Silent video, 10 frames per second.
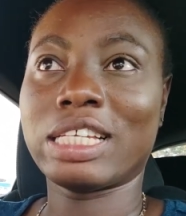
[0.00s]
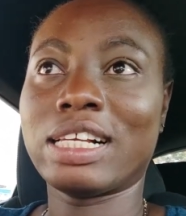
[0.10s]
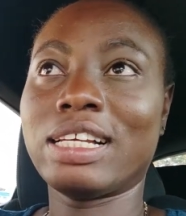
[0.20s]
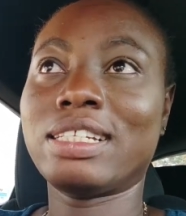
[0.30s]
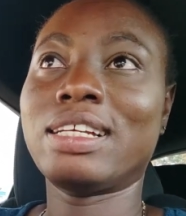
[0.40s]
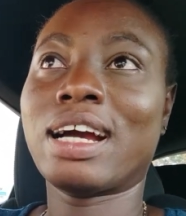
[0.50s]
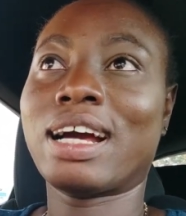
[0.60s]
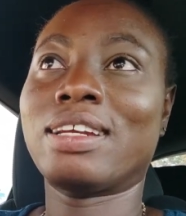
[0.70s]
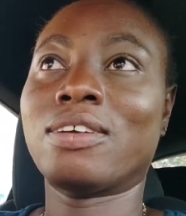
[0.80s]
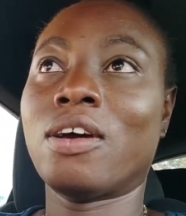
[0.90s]
the lady
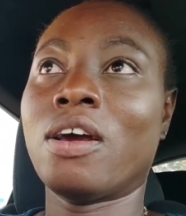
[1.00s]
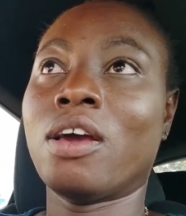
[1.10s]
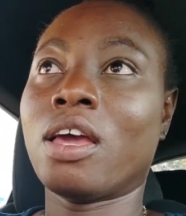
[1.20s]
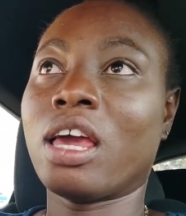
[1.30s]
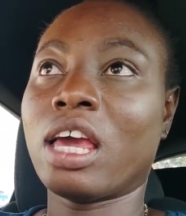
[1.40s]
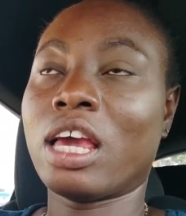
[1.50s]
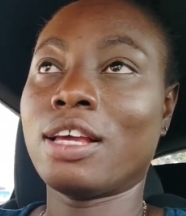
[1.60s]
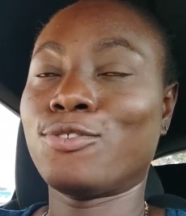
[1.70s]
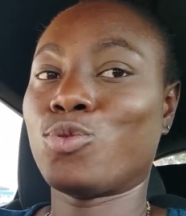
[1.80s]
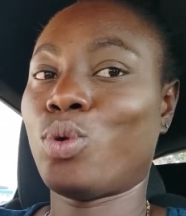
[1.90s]
had A
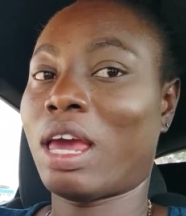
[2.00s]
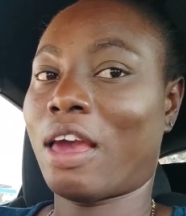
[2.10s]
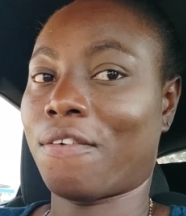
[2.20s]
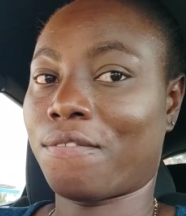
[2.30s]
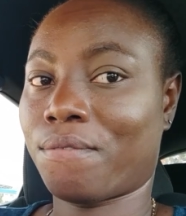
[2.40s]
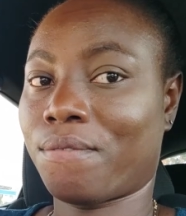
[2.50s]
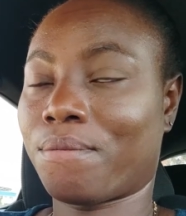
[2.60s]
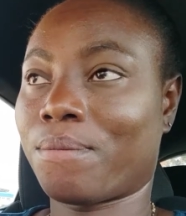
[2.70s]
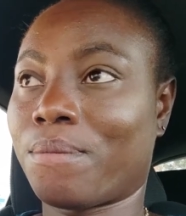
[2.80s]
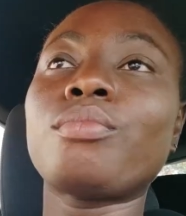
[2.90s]
to F.